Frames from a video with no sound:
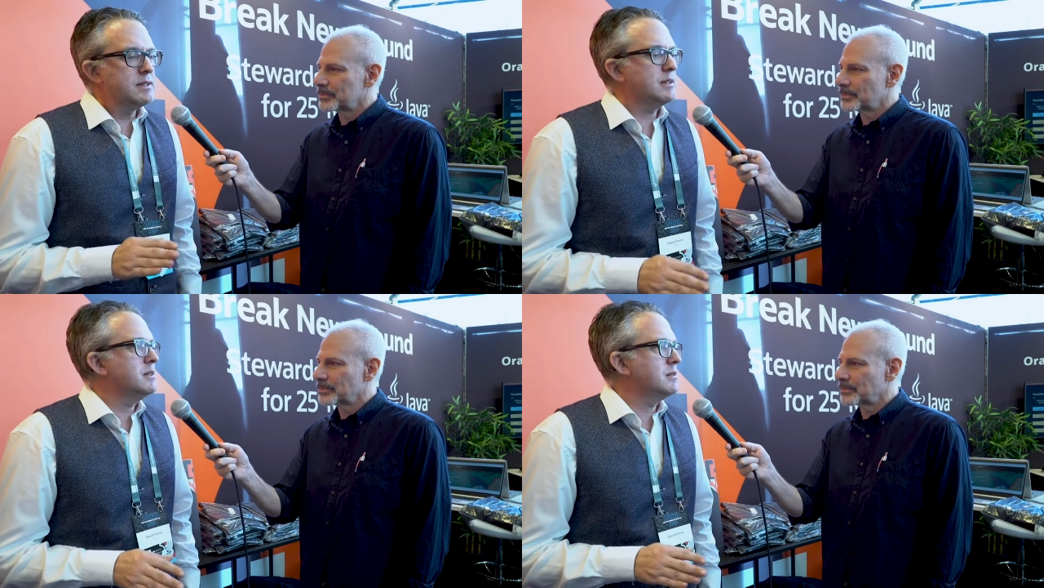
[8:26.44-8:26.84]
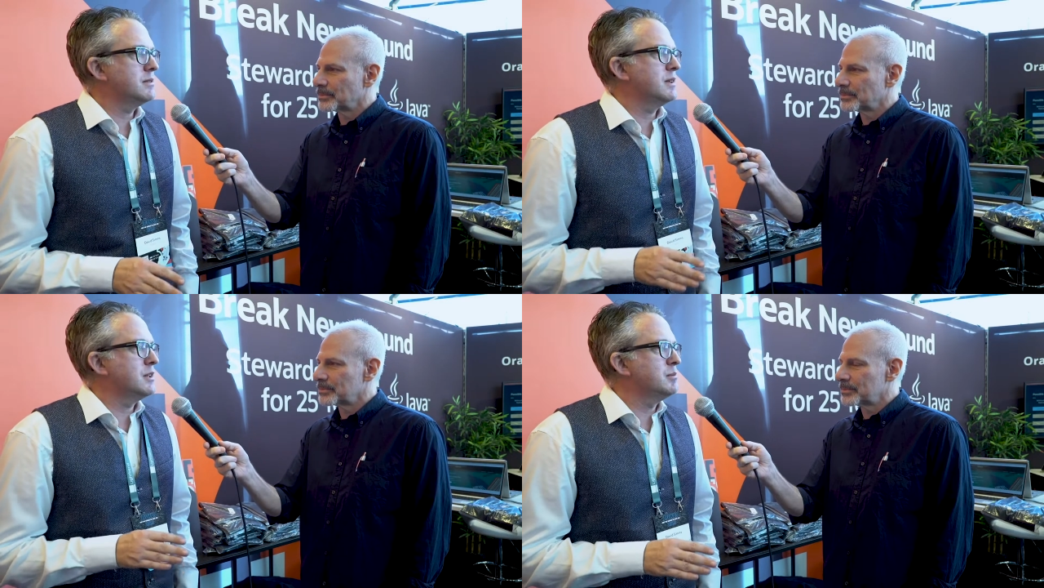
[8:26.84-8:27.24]
Speaker 1: senior
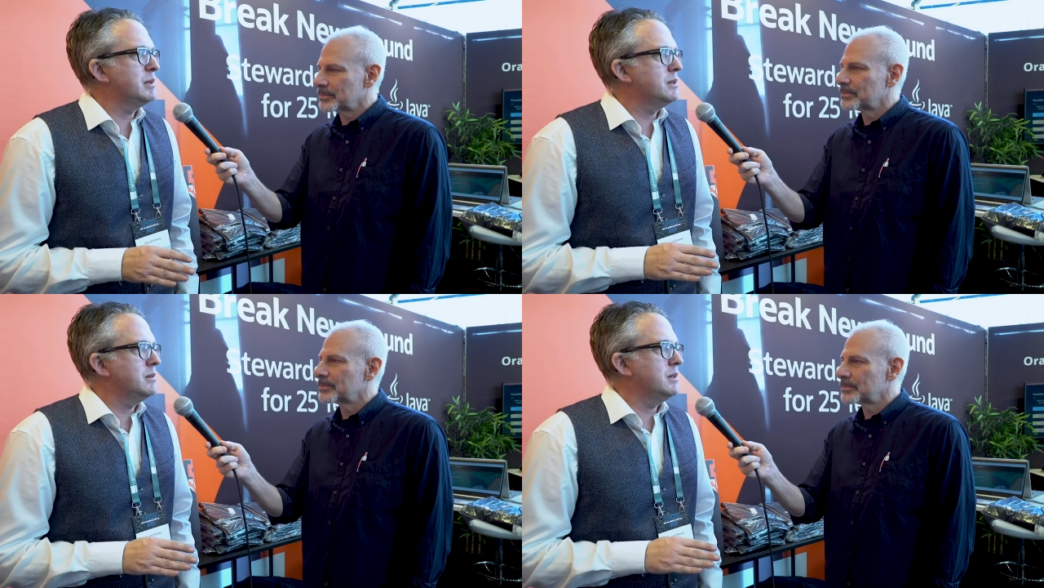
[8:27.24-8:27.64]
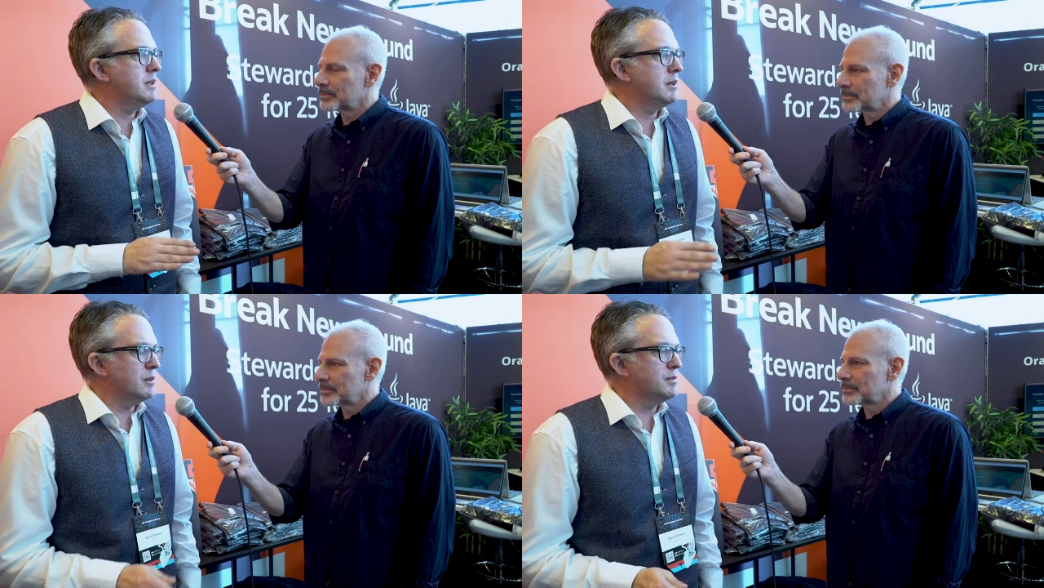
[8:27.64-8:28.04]
developer
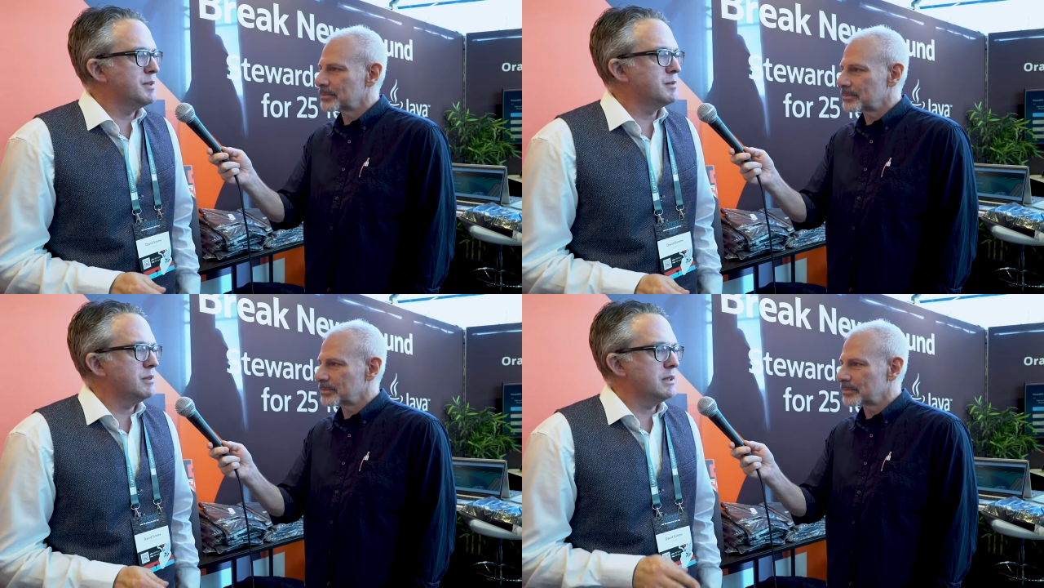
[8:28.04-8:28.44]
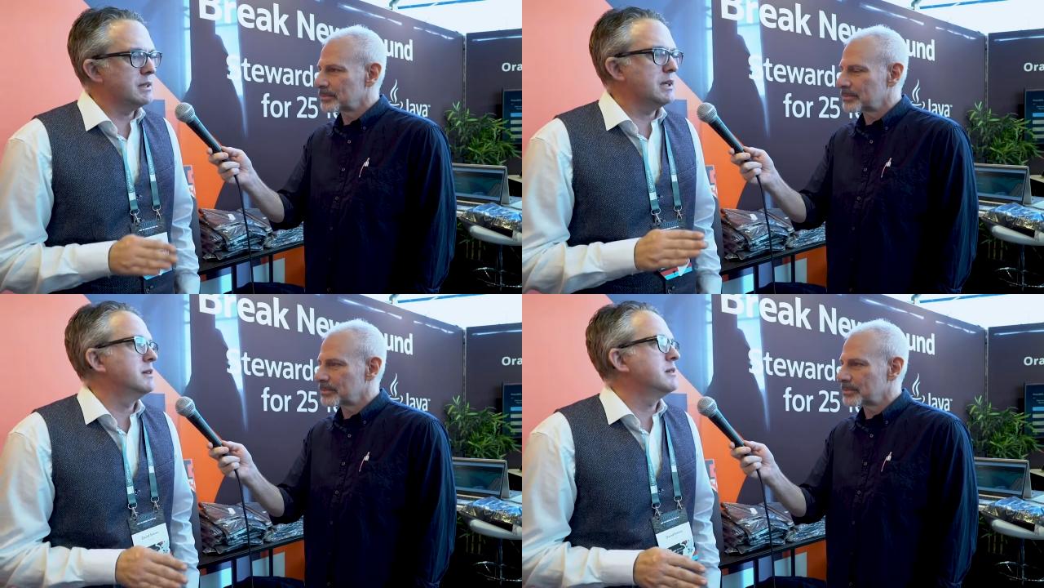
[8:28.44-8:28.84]
in our office, we
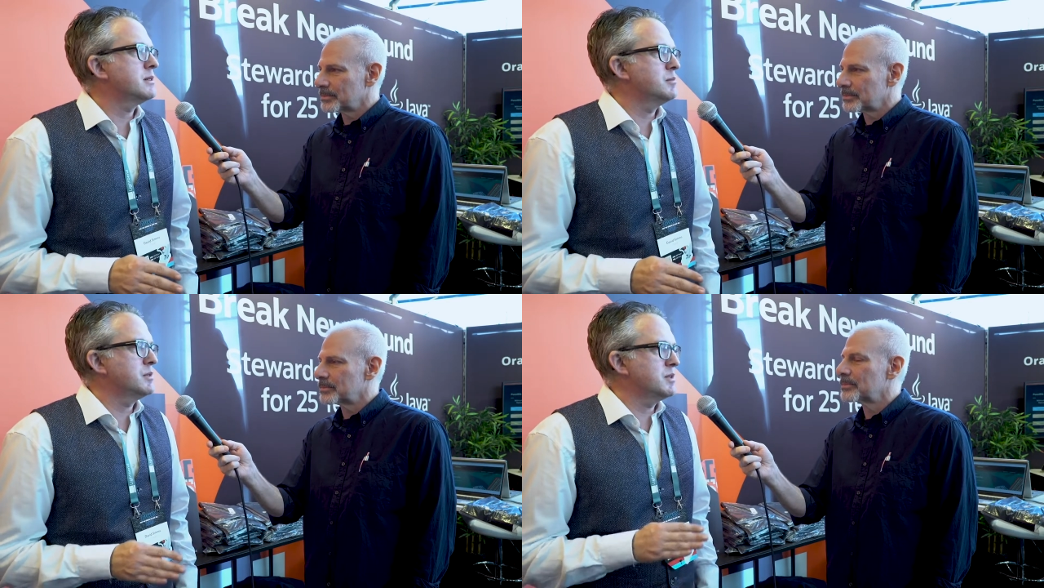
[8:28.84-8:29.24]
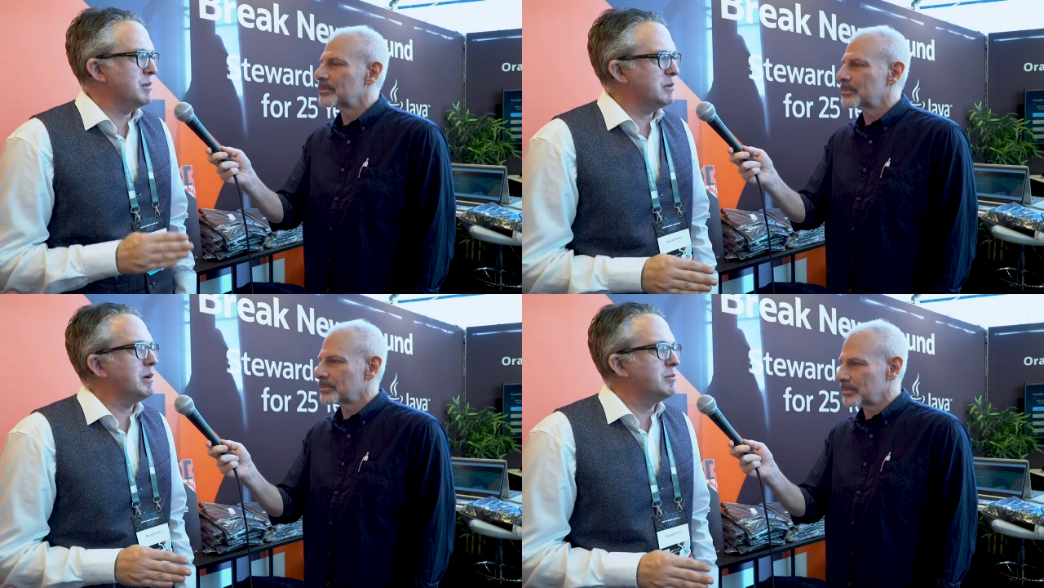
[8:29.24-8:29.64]
encourage them to
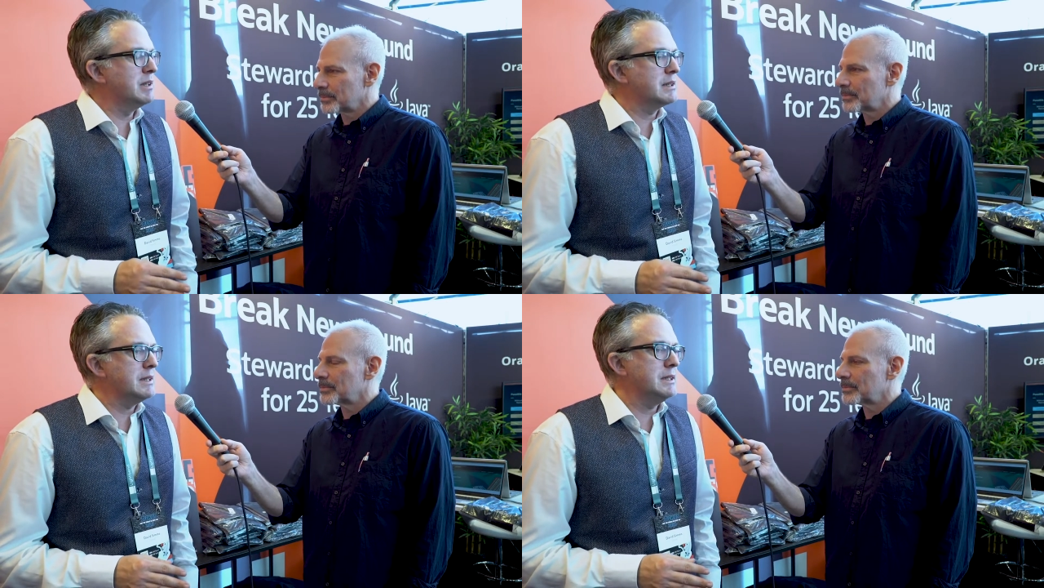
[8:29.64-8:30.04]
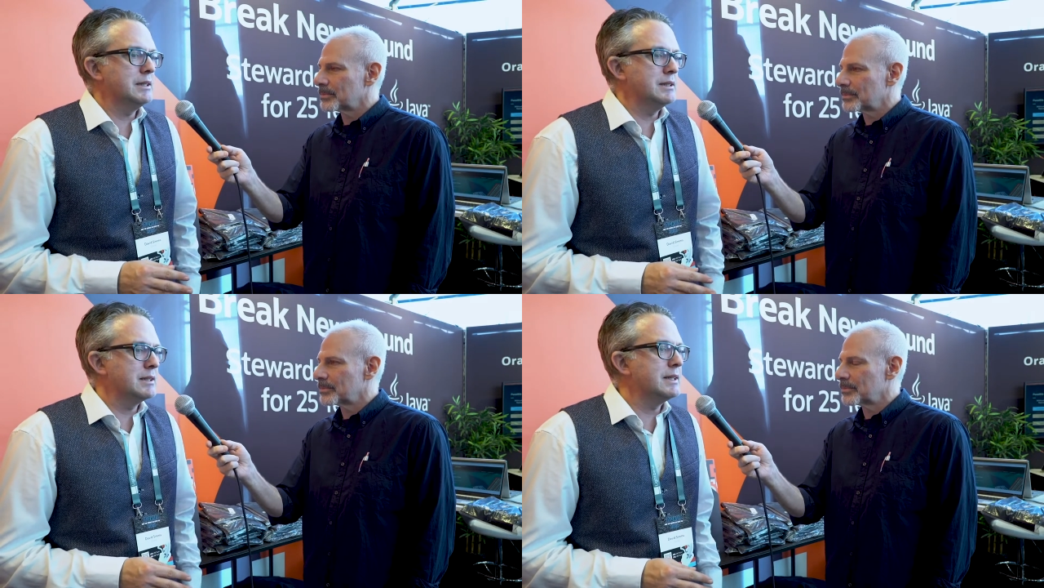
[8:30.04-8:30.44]
speak publicly
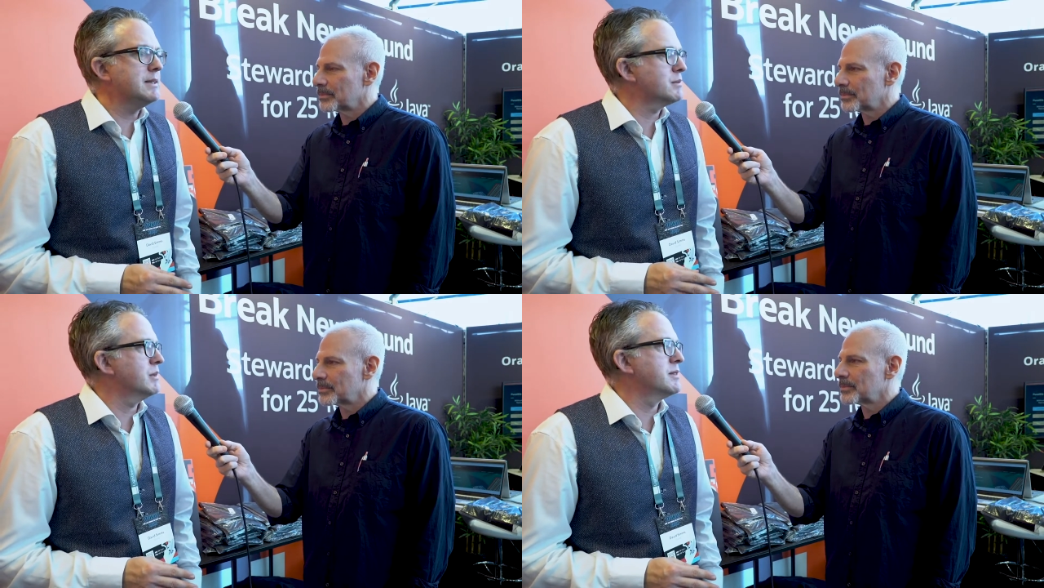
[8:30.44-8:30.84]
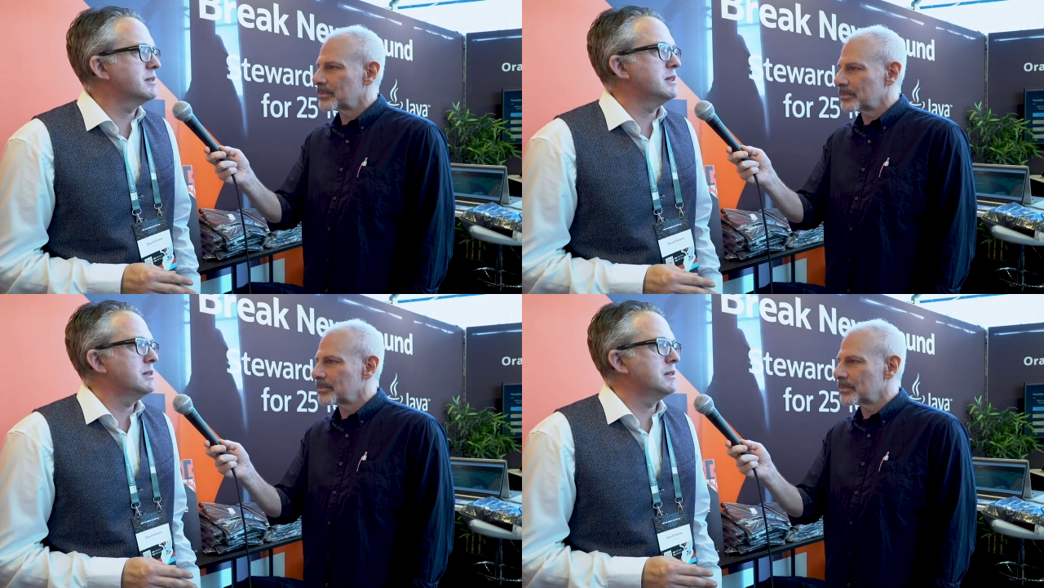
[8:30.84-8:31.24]
at, at least once
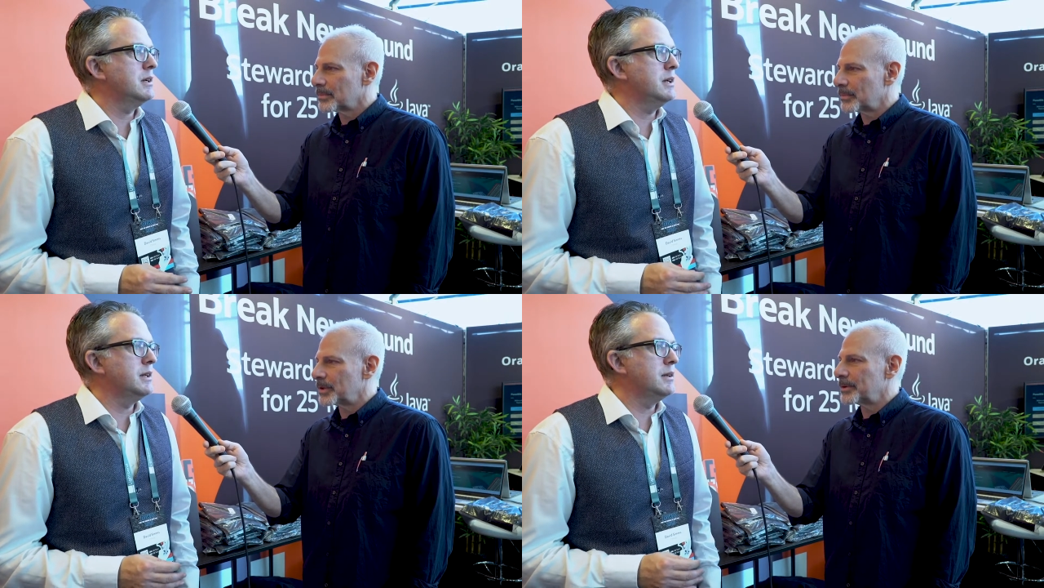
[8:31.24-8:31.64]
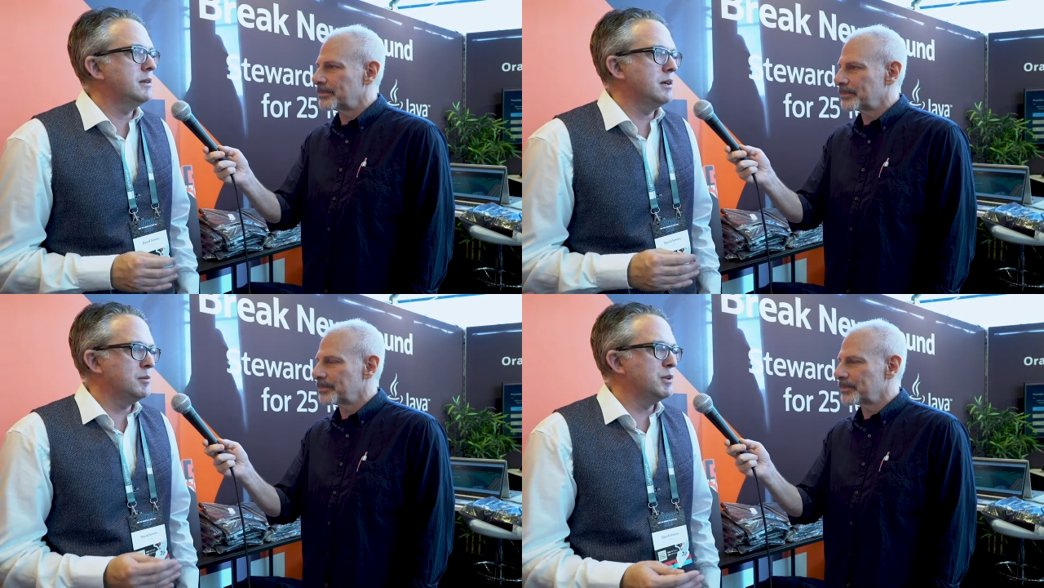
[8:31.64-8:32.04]
a year,
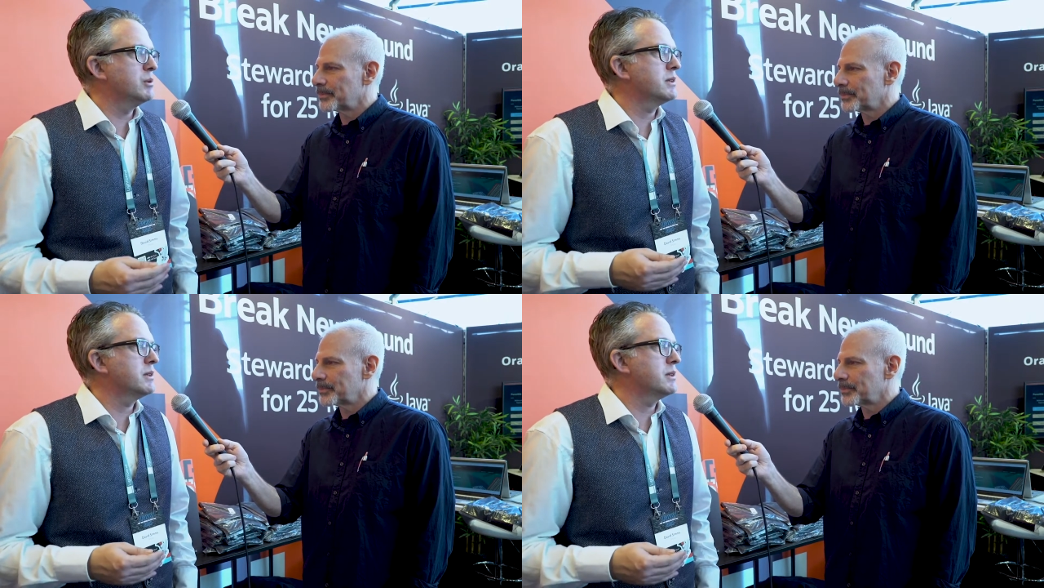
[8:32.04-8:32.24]
and I'm no